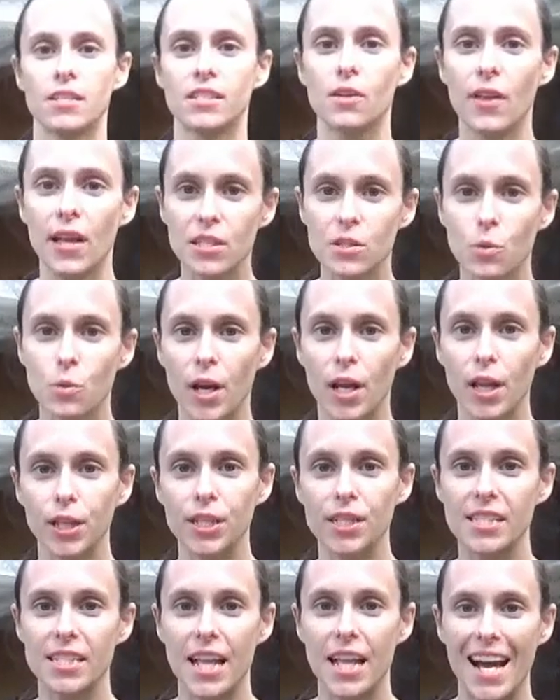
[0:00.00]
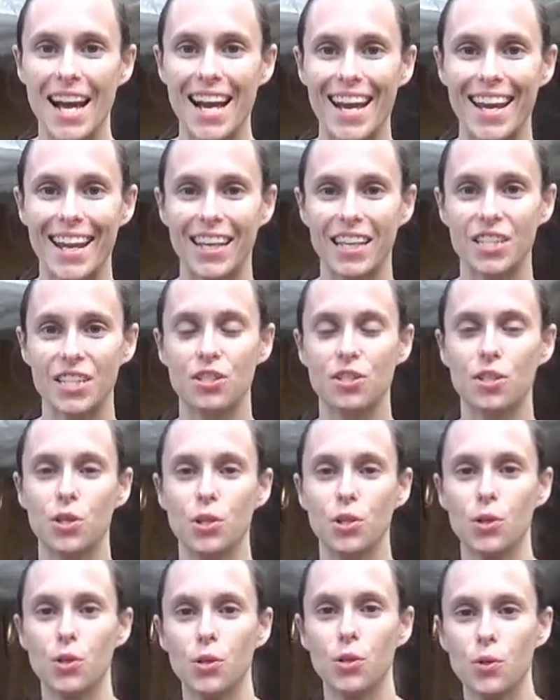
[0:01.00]
So that's what it looks like
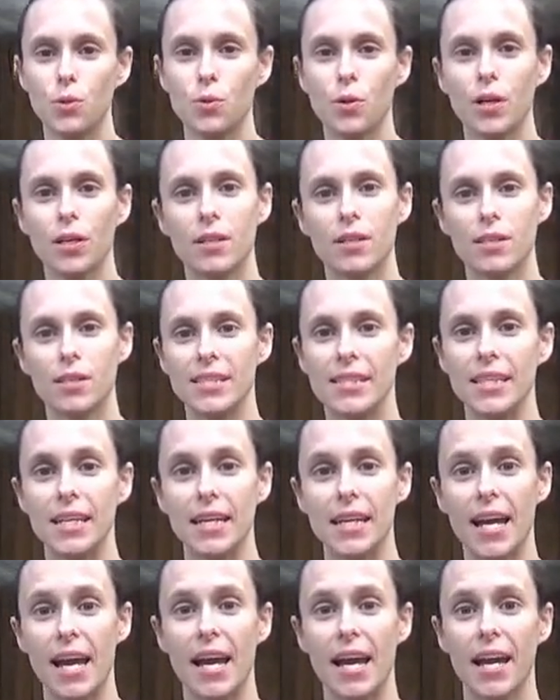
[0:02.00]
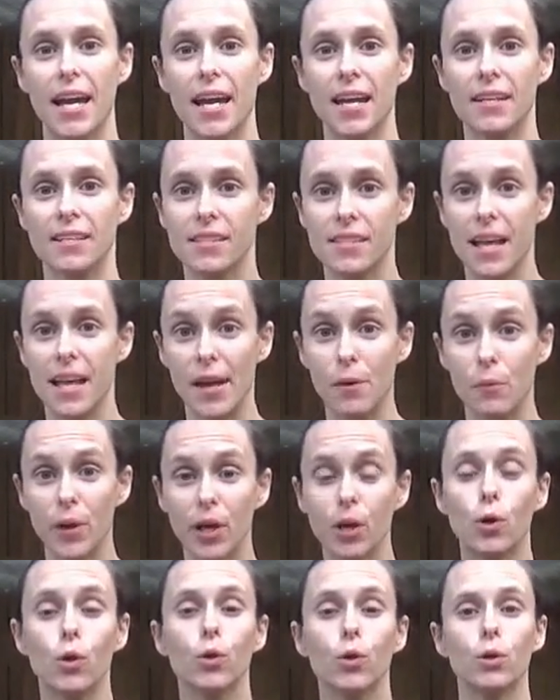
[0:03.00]
to see a
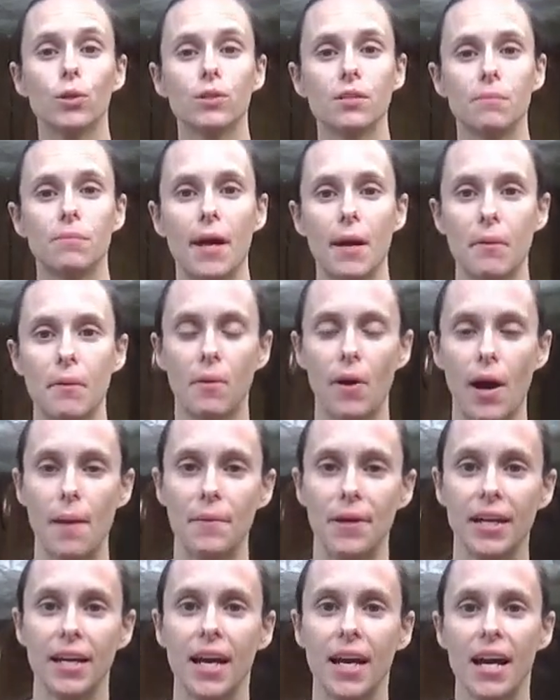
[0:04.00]
8-week-old baby rabbit.